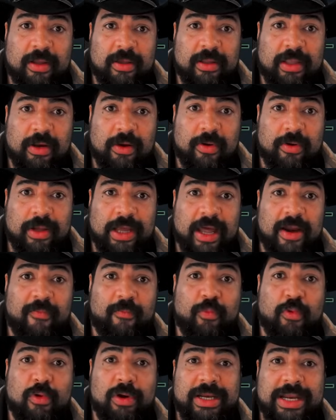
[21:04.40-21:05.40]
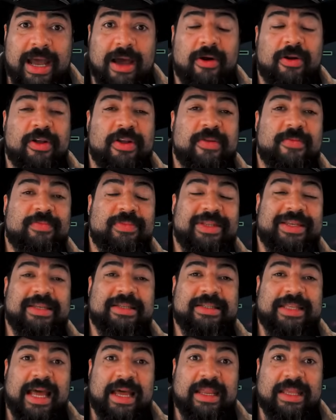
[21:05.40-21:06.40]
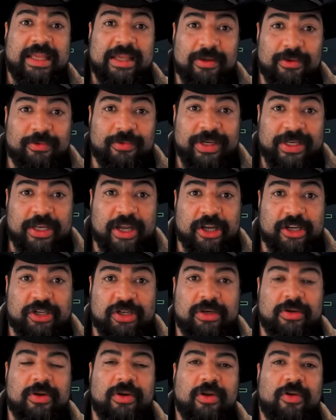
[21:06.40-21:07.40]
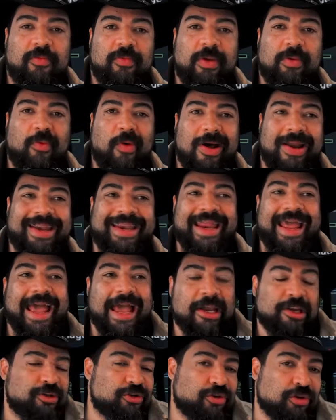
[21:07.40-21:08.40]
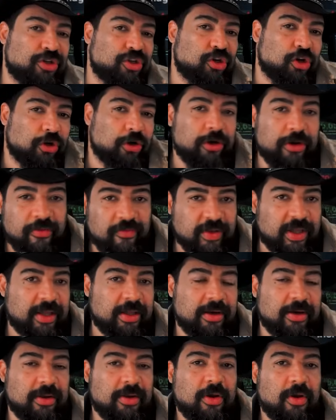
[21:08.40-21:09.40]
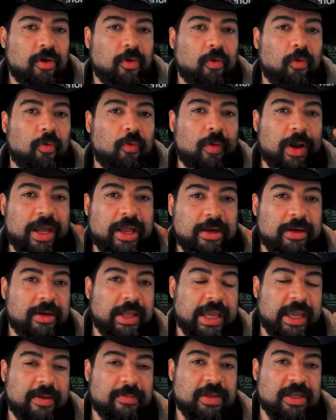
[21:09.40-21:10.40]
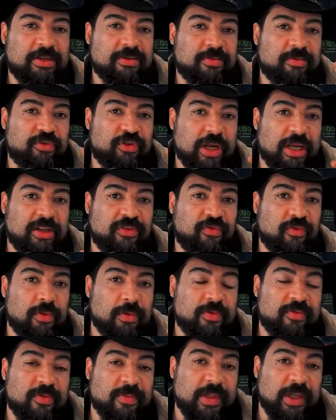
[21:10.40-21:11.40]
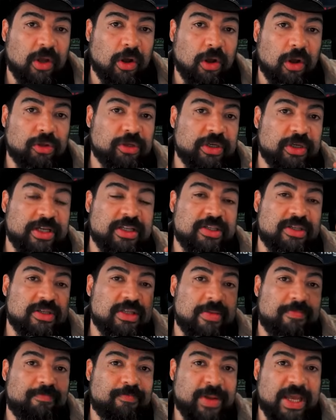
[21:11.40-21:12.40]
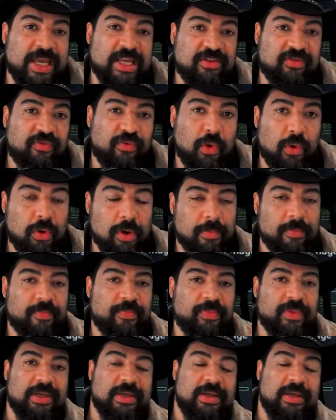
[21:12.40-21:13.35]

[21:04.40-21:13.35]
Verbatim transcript: to, you know, kind of point out is that heal reduction. You want an extra turn of it when Amius transformed from the alternate to the base form.